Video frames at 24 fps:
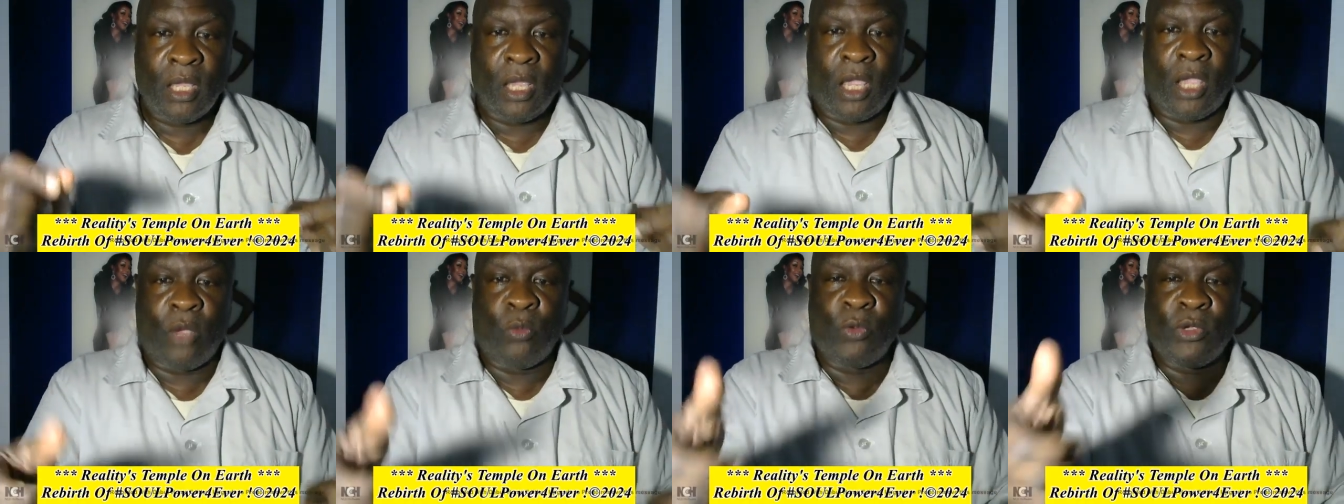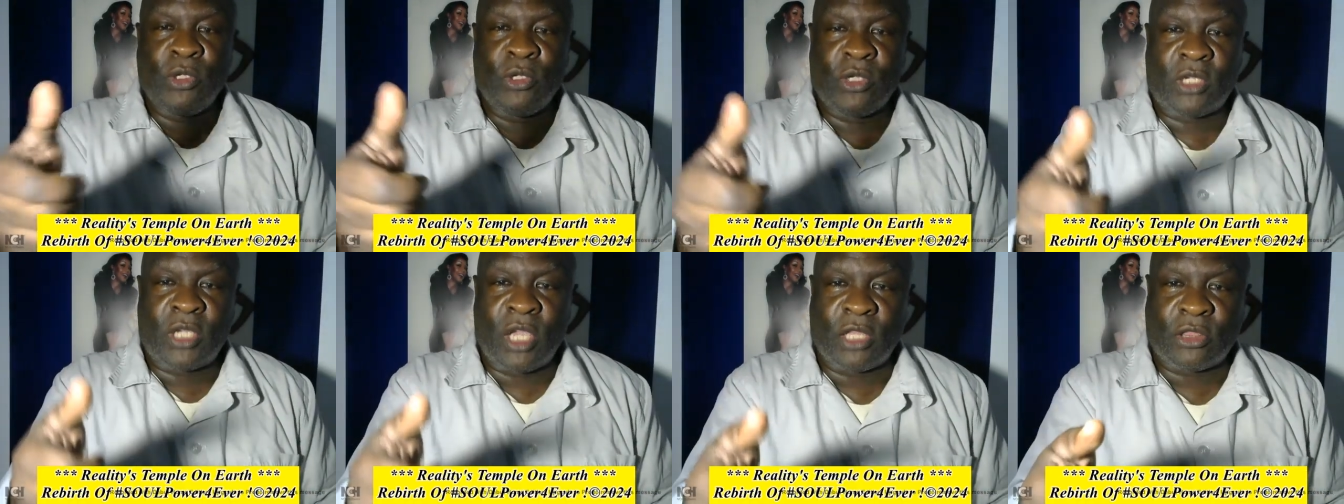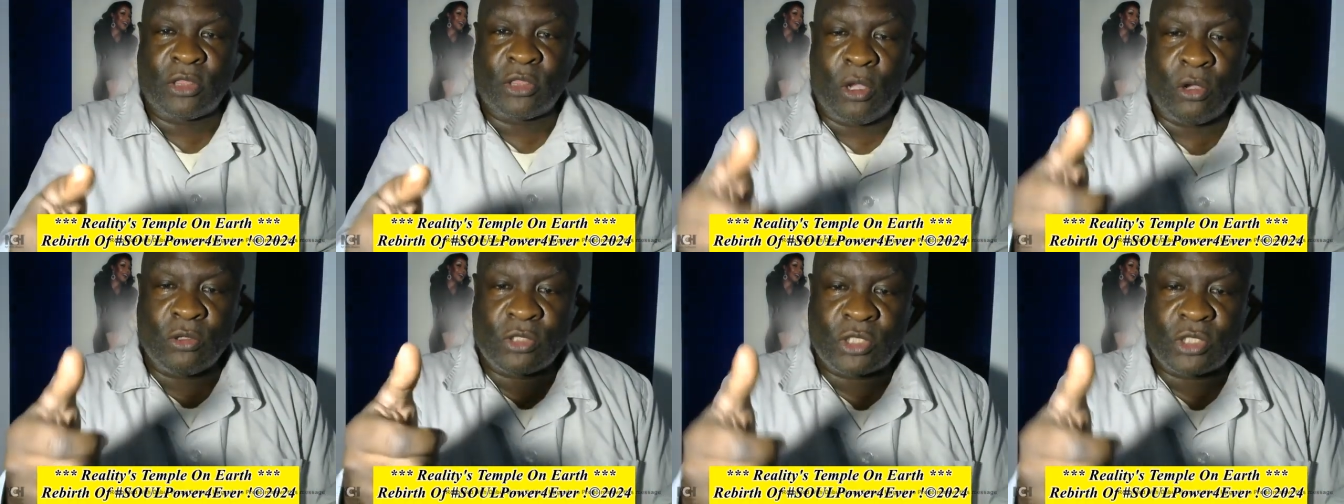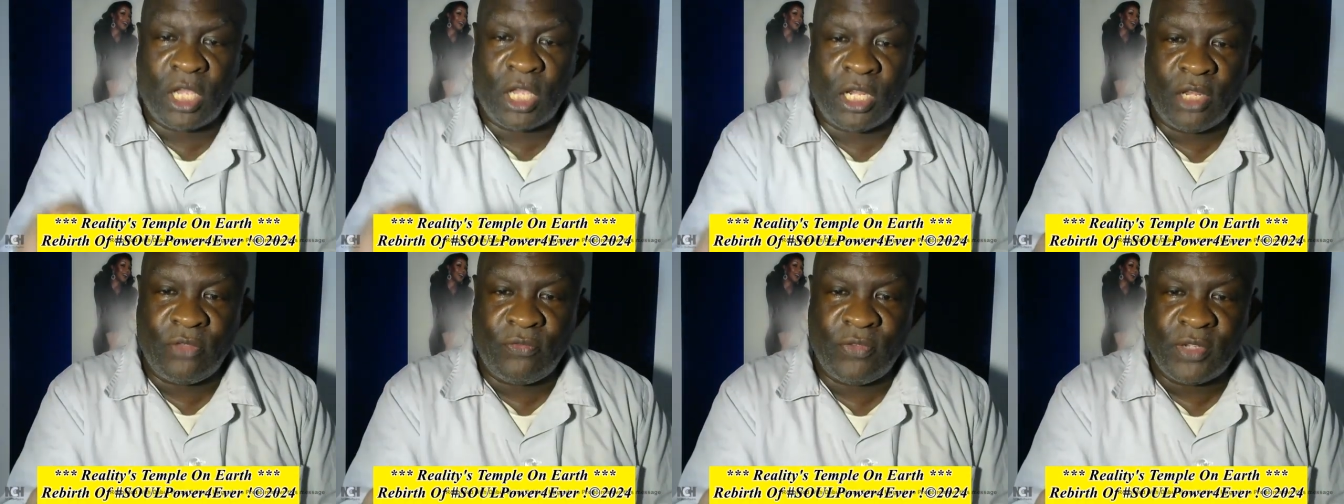And when you cut those
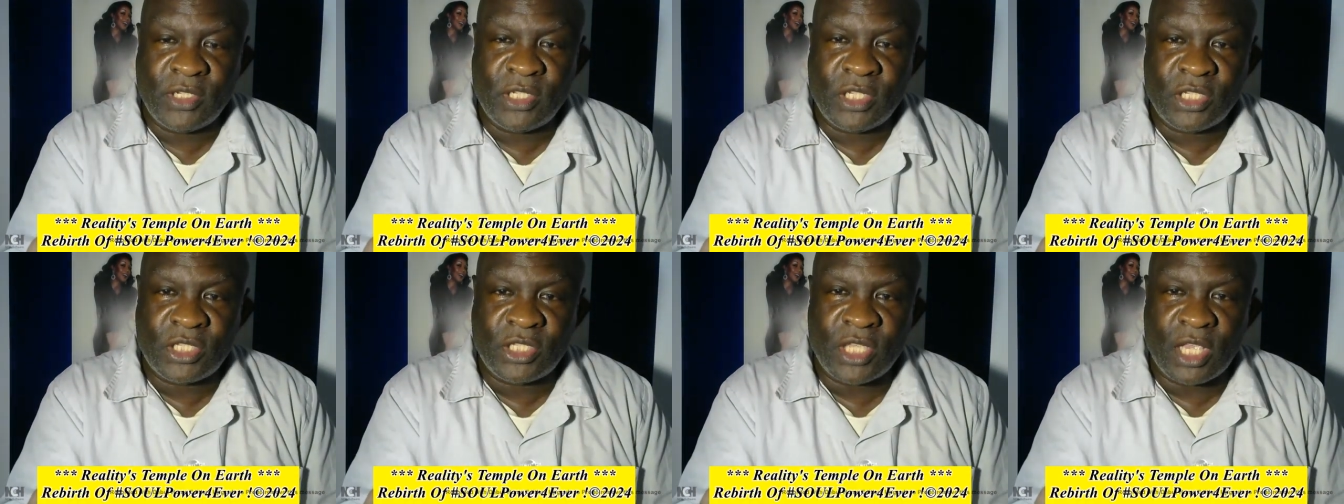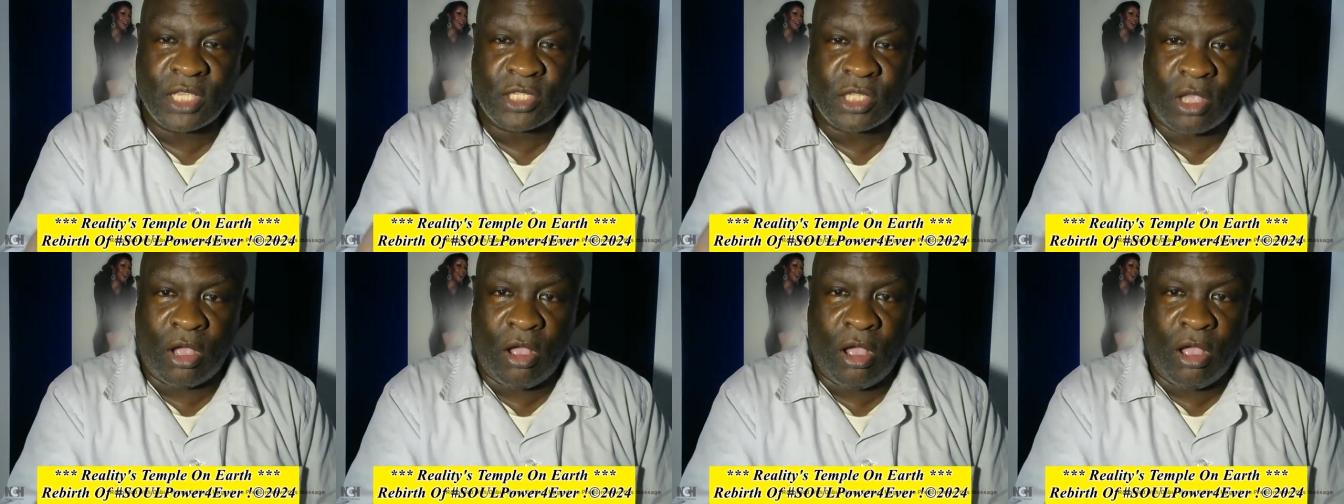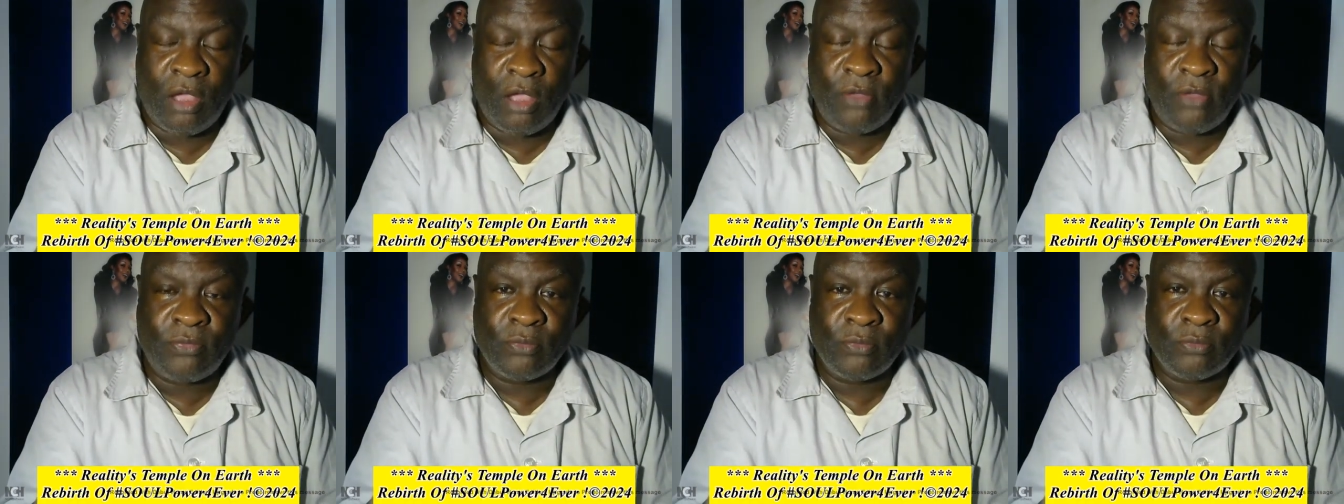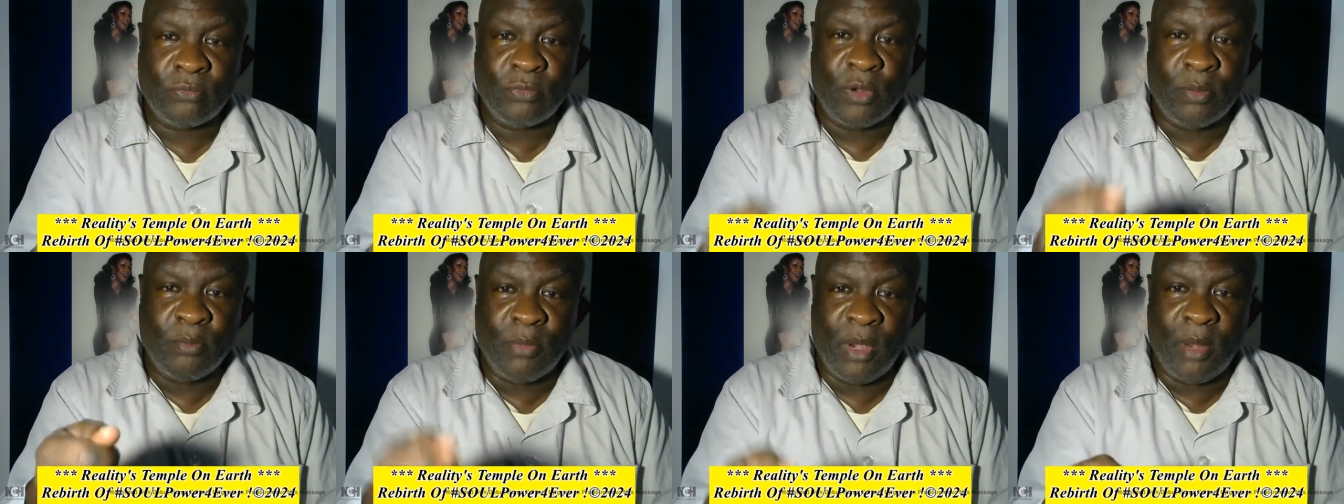television sets off,
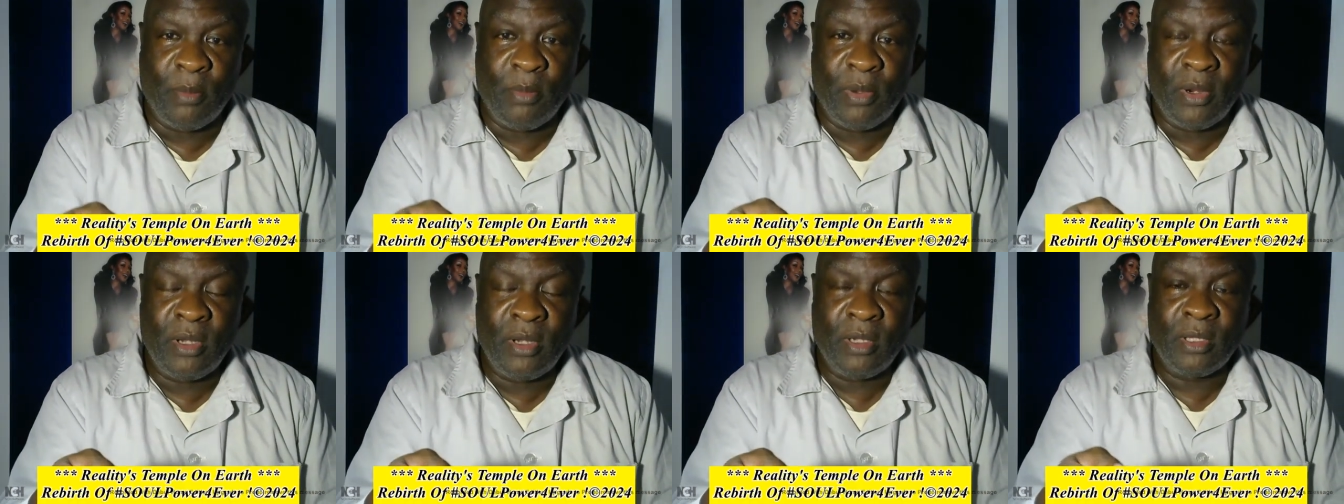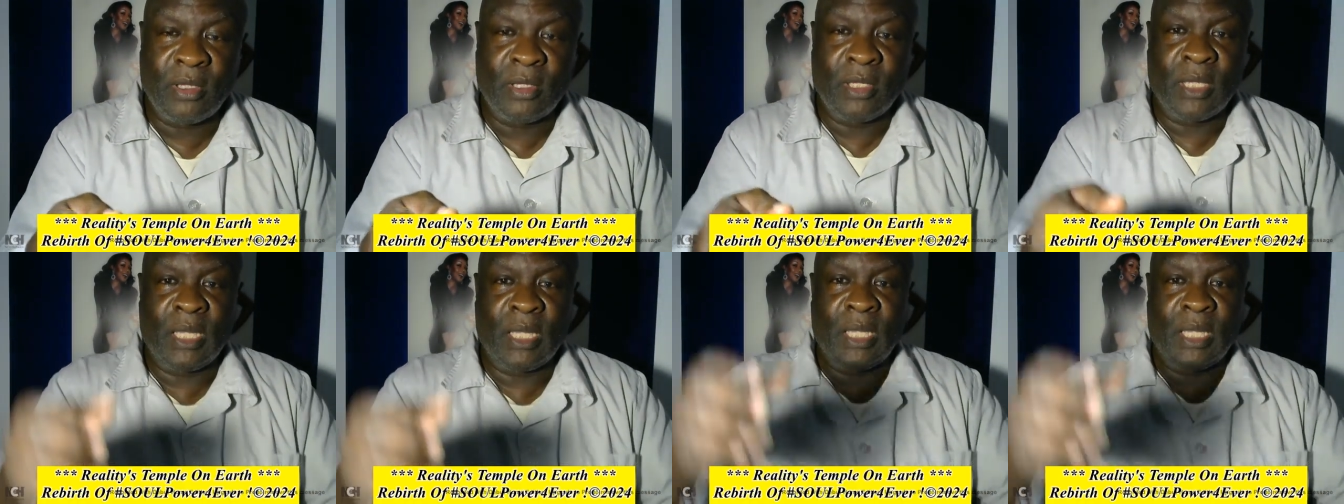remember,